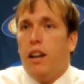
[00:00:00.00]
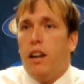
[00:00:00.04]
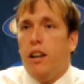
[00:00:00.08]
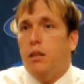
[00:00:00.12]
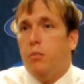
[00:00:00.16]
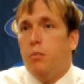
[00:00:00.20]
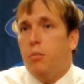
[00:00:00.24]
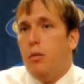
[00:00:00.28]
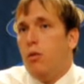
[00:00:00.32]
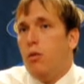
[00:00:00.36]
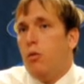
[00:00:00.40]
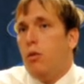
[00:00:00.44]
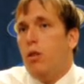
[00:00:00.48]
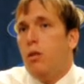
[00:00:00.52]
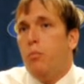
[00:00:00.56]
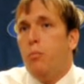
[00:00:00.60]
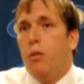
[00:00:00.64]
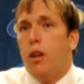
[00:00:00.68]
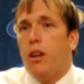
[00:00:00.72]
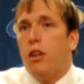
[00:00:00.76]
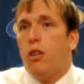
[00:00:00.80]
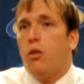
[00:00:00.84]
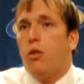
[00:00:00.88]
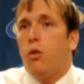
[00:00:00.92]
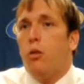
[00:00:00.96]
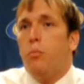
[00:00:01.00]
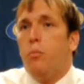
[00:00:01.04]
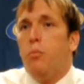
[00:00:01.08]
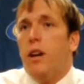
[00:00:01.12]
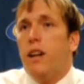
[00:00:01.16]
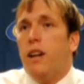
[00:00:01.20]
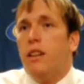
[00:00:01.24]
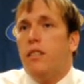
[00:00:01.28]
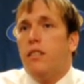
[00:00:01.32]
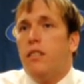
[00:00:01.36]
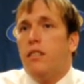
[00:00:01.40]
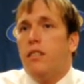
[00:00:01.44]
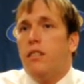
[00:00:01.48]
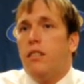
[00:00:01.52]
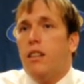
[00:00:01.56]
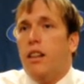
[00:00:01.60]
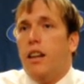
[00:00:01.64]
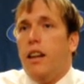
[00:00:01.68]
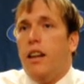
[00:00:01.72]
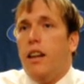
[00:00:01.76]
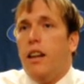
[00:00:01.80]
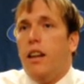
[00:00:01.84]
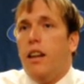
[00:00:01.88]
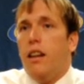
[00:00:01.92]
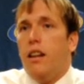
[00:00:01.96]
He's been one of the better quarterbacks in this
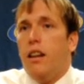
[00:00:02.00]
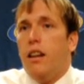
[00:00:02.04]
league.